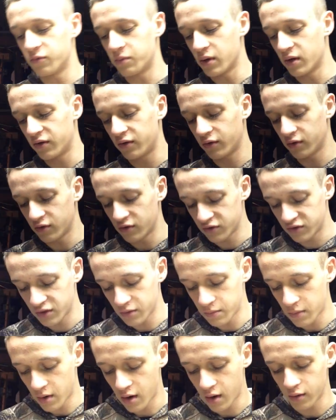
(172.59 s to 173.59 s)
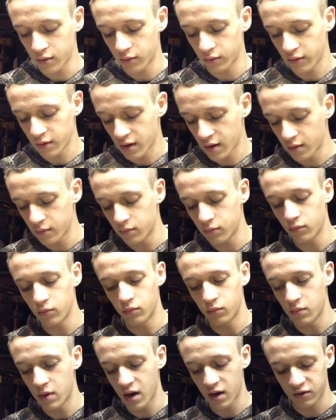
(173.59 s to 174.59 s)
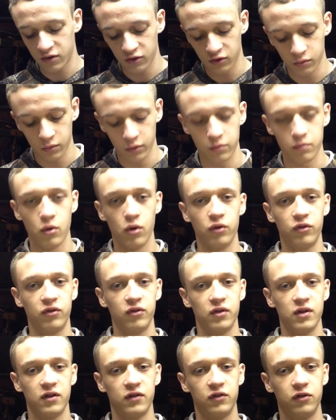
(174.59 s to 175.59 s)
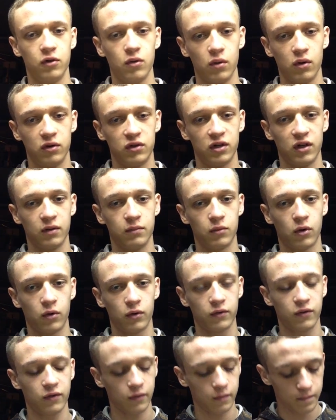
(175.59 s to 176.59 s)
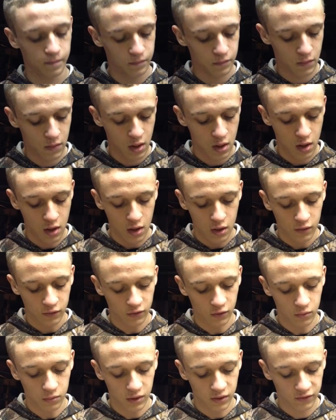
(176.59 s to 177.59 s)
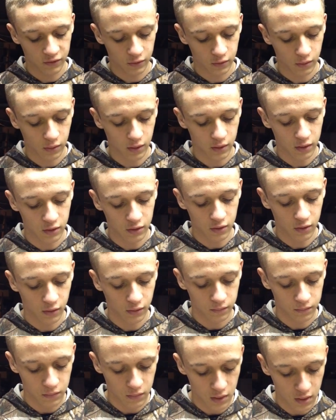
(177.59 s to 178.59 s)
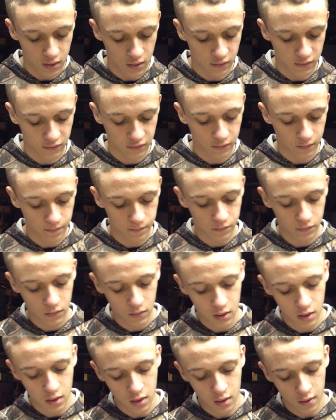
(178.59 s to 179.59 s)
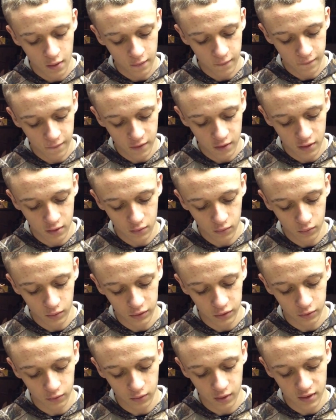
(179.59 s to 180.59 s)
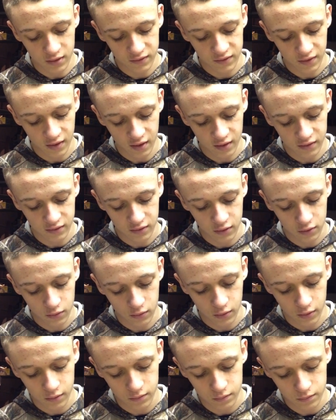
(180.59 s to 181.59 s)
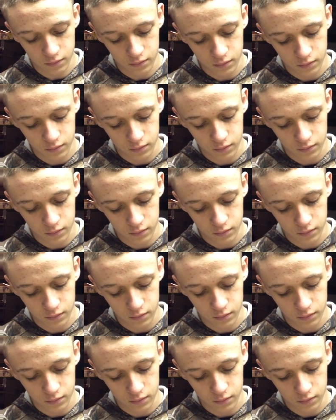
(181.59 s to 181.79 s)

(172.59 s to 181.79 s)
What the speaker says: is basically just the model that matches with most of these Do It jig molds. So basically what you want to do is fit it with the right size that you want.